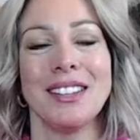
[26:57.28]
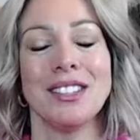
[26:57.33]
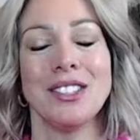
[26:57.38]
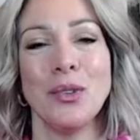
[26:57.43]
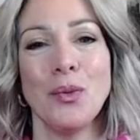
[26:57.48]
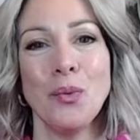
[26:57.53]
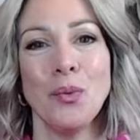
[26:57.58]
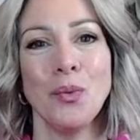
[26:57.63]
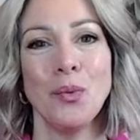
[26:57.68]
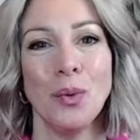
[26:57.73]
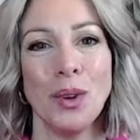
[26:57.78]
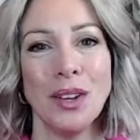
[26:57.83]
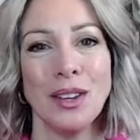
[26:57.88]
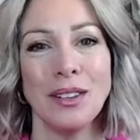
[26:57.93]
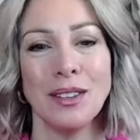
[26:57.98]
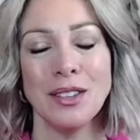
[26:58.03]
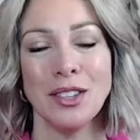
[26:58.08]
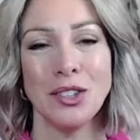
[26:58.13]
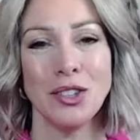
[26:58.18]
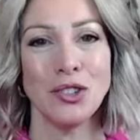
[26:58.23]
So
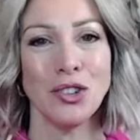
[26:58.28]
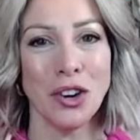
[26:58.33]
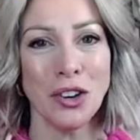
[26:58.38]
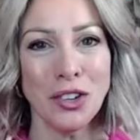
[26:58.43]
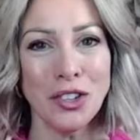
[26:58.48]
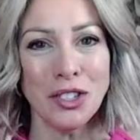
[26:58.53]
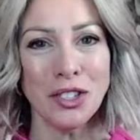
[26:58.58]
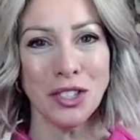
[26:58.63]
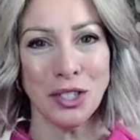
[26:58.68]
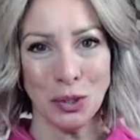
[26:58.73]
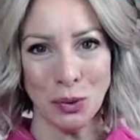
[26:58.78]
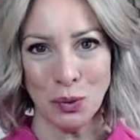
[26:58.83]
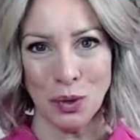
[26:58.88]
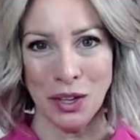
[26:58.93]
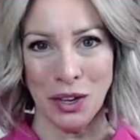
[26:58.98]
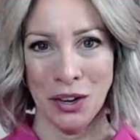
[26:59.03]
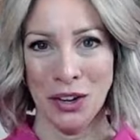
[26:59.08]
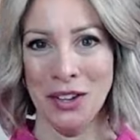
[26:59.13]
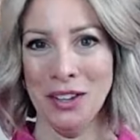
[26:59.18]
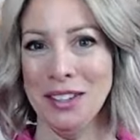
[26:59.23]
the struggle is
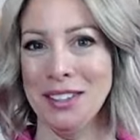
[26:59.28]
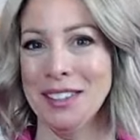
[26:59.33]
real.